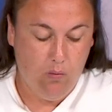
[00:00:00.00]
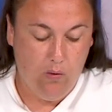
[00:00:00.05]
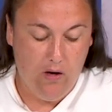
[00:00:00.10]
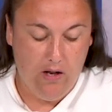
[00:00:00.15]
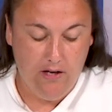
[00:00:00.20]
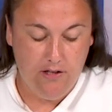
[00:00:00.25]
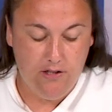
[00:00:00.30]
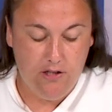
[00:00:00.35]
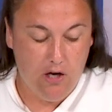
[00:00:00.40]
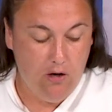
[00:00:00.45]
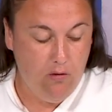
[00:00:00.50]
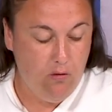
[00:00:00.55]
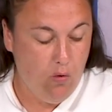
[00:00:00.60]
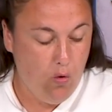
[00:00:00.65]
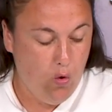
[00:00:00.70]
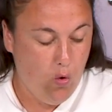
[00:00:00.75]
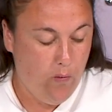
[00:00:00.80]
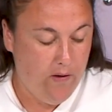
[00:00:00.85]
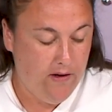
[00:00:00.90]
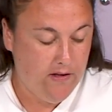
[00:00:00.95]
Well, I don't
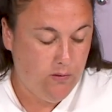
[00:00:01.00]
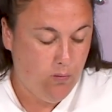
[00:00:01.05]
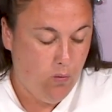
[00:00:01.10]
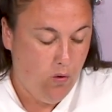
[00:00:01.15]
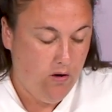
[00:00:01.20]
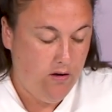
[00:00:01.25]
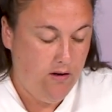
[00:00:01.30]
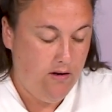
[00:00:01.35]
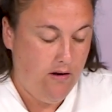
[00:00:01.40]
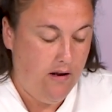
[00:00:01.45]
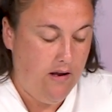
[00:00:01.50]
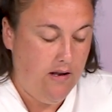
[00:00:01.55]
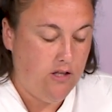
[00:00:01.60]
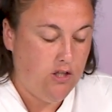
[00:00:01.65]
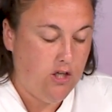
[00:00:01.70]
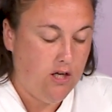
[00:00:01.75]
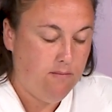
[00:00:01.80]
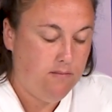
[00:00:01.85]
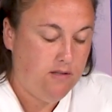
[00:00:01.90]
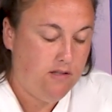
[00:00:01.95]
always want, in
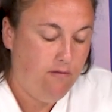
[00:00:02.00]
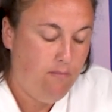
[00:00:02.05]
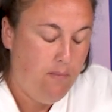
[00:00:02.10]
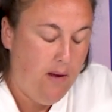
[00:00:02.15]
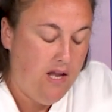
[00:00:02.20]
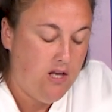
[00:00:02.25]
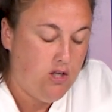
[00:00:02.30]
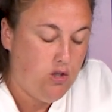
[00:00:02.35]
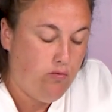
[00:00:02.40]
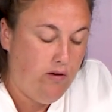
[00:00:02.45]
terms of pitch